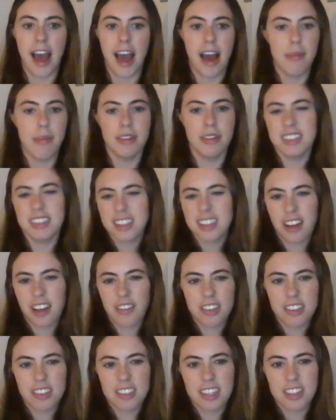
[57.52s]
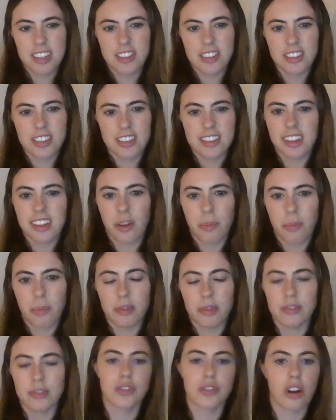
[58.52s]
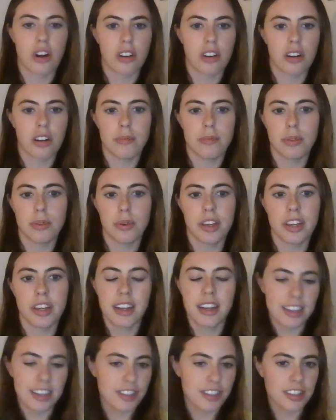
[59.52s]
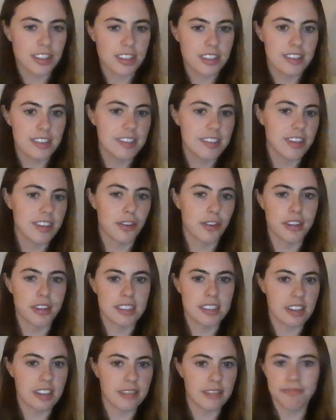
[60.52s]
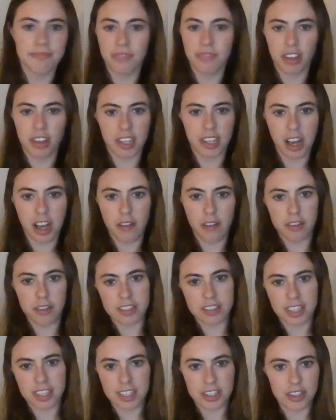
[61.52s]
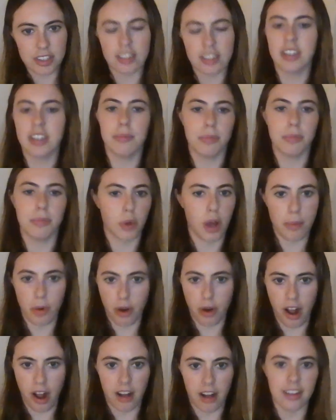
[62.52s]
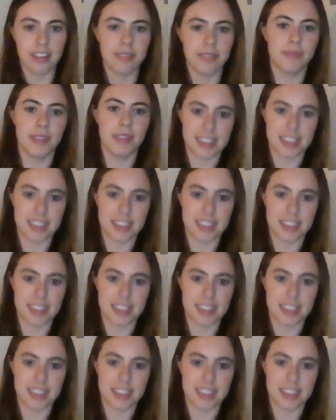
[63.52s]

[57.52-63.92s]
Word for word: Um, and these conversations help build stronger employee connections, increase friendly conversation, employee morale,